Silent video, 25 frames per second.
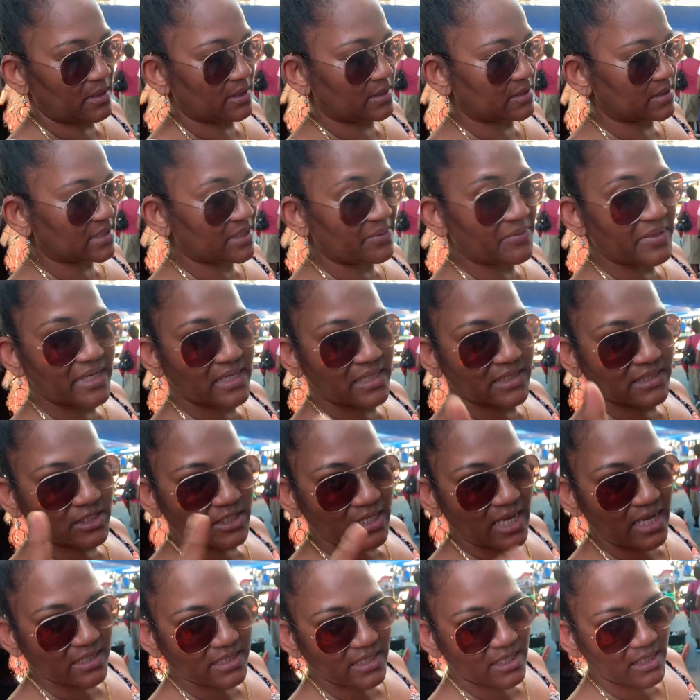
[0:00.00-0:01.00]
Something else
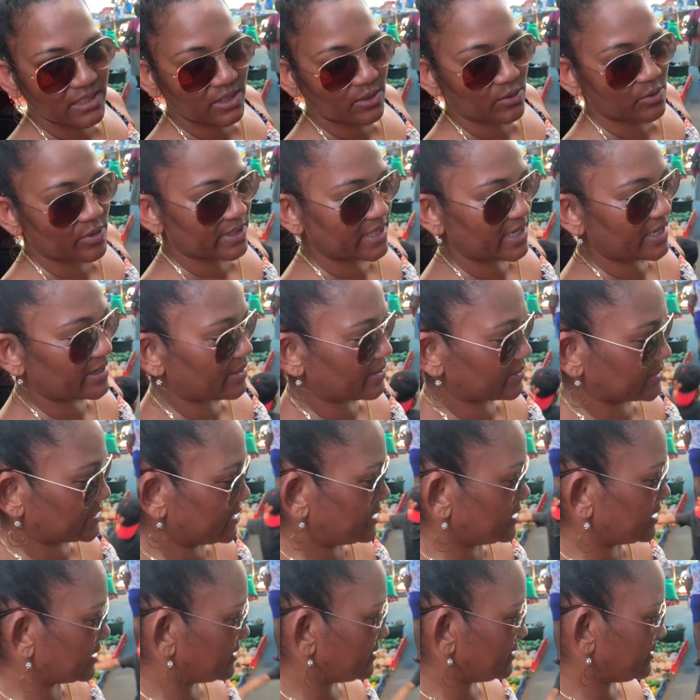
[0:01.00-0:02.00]
I'll tell you when I
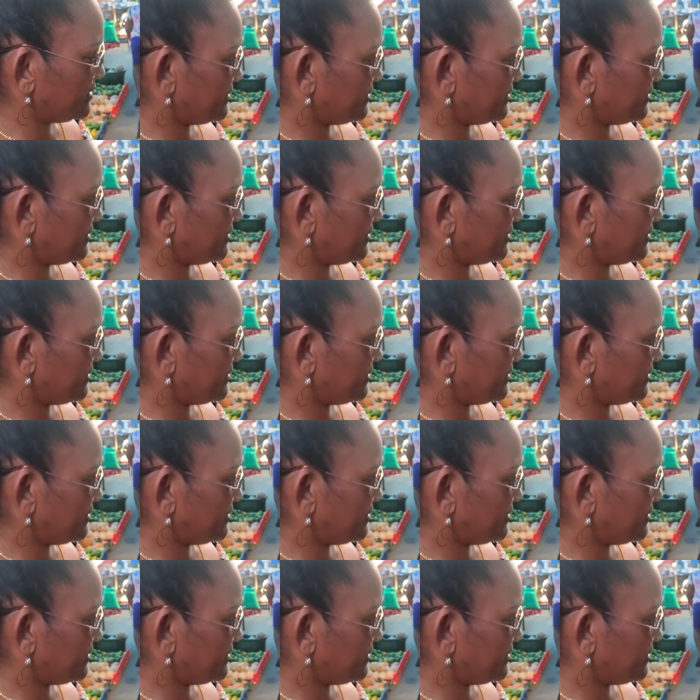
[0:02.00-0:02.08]
see it.